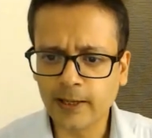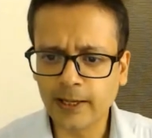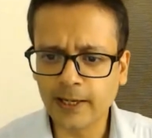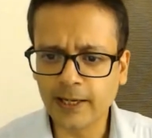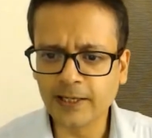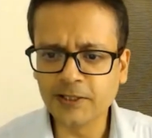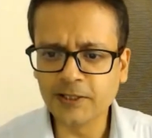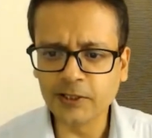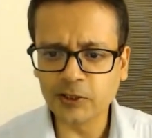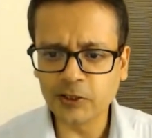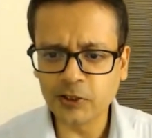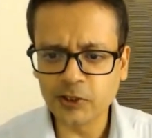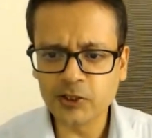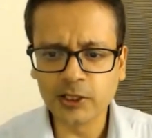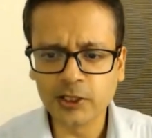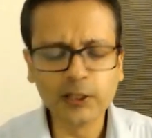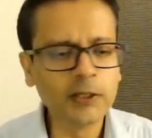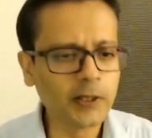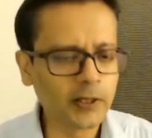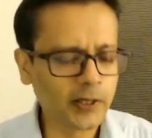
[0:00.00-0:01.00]
Is it
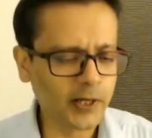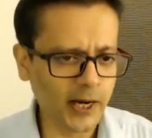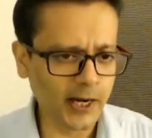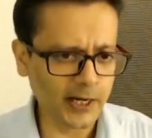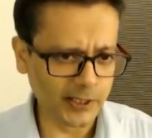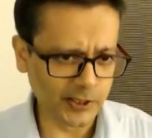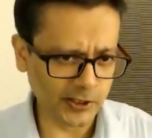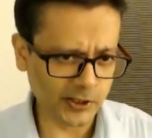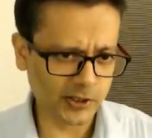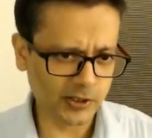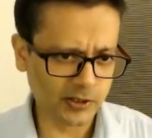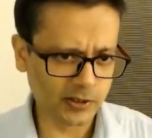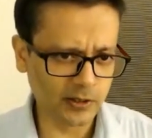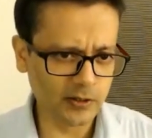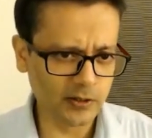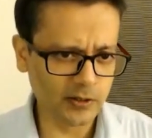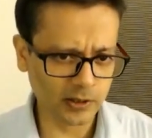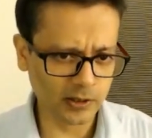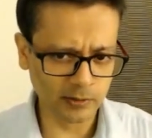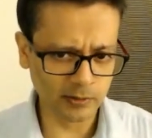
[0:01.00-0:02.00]
still the case
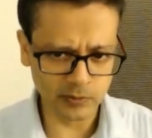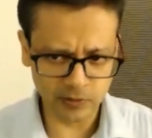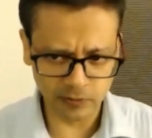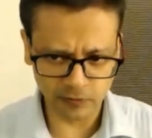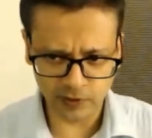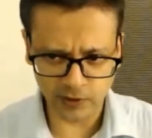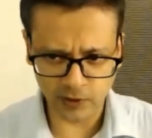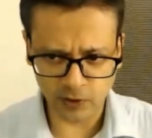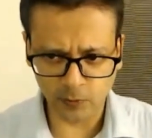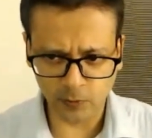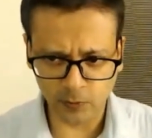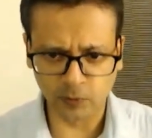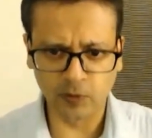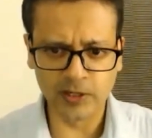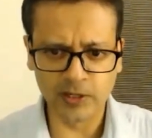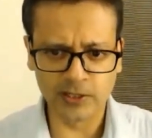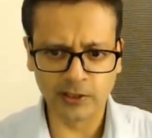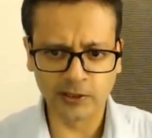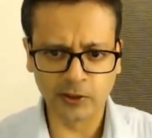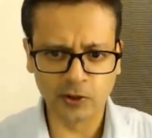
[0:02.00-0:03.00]
in terms of the
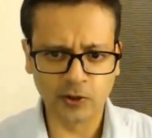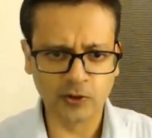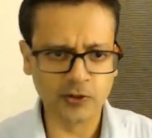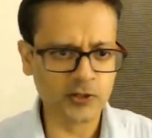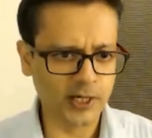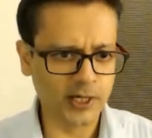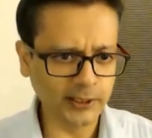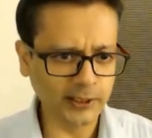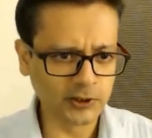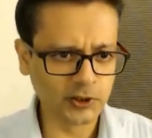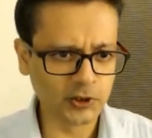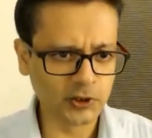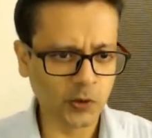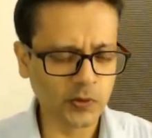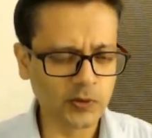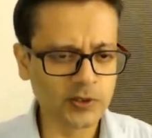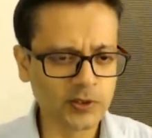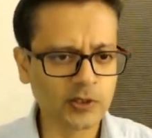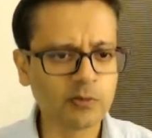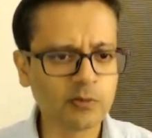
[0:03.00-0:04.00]
operating context, or
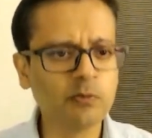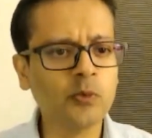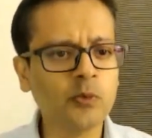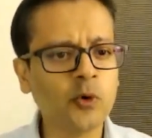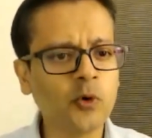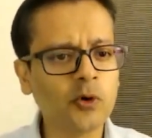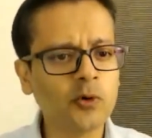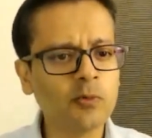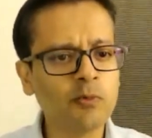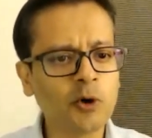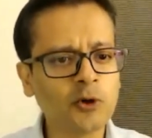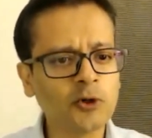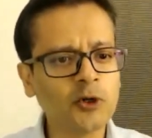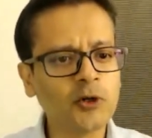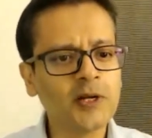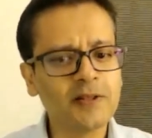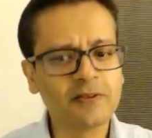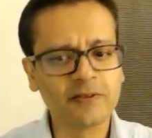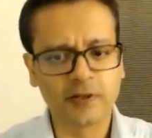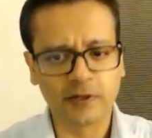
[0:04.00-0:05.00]
is it more
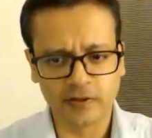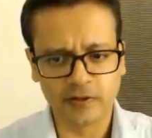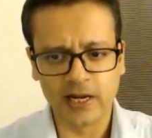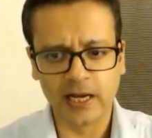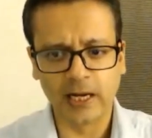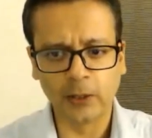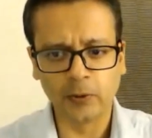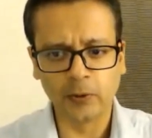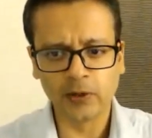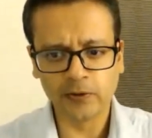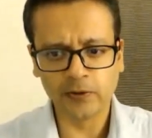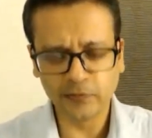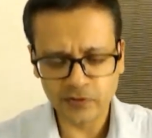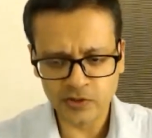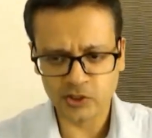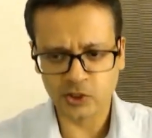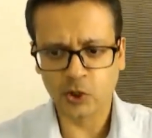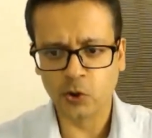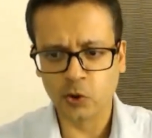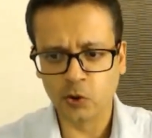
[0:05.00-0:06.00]
monolithic now? And if
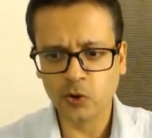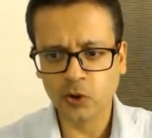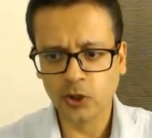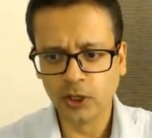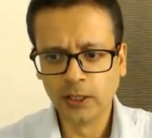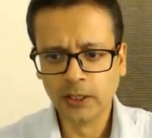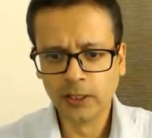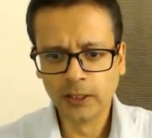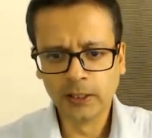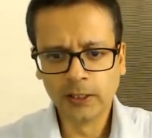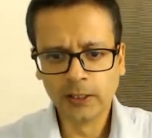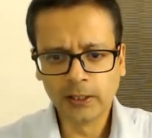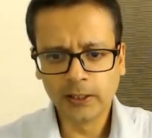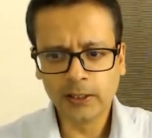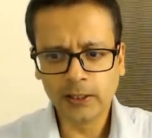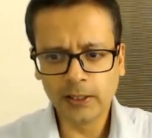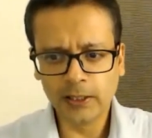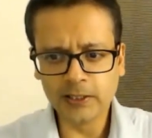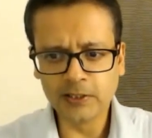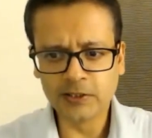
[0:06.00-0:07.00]
so,
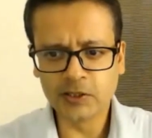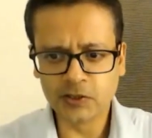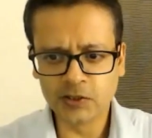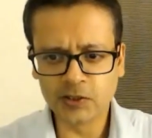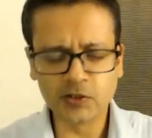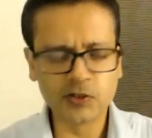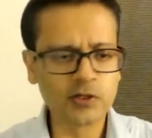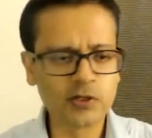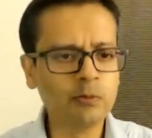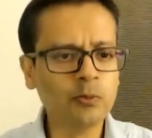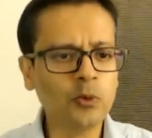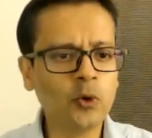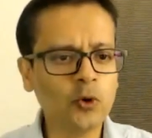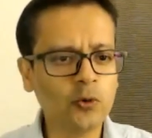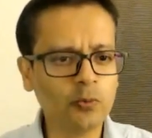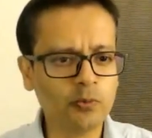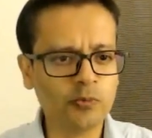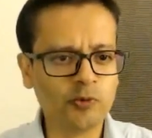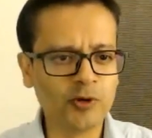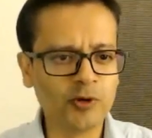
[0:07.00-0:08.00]
is the system
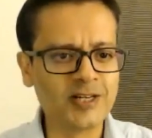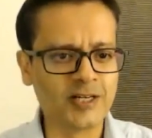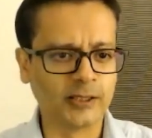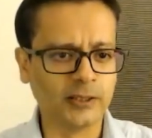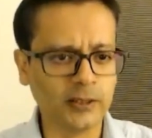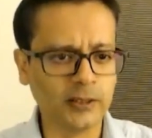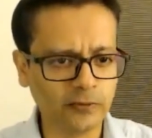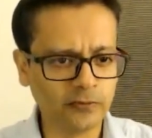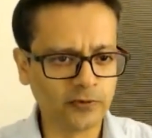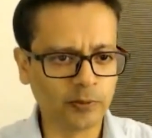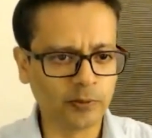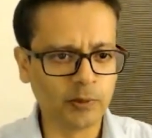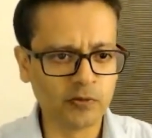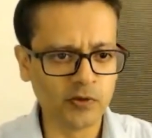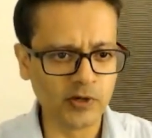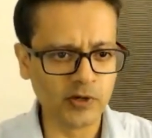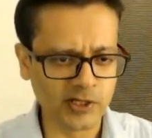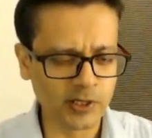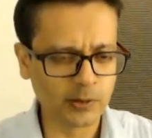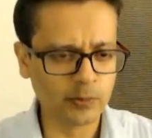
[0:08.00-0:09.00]
more brittle from a
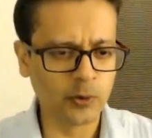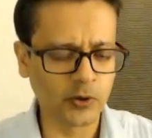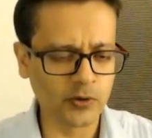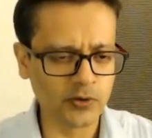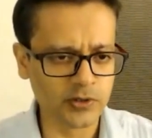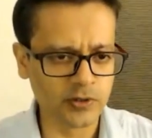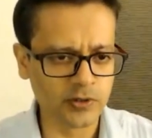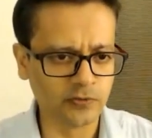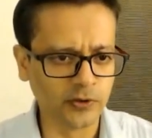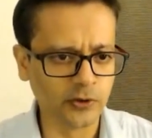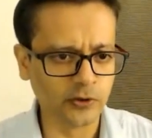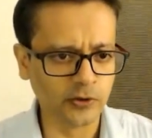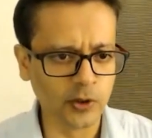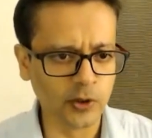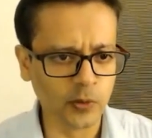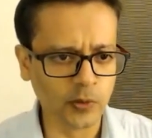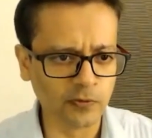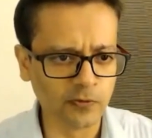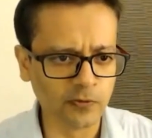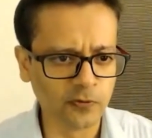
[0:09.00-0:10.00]
risk point of view
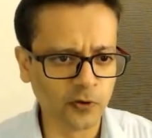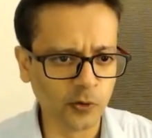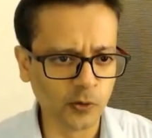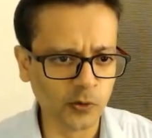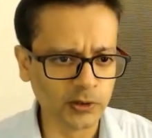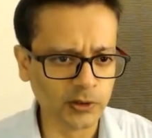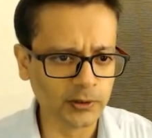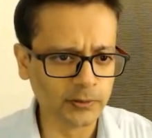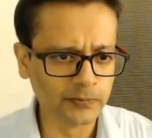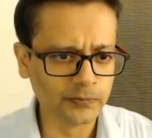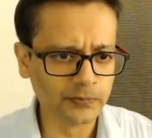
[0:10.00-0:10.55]
going forward?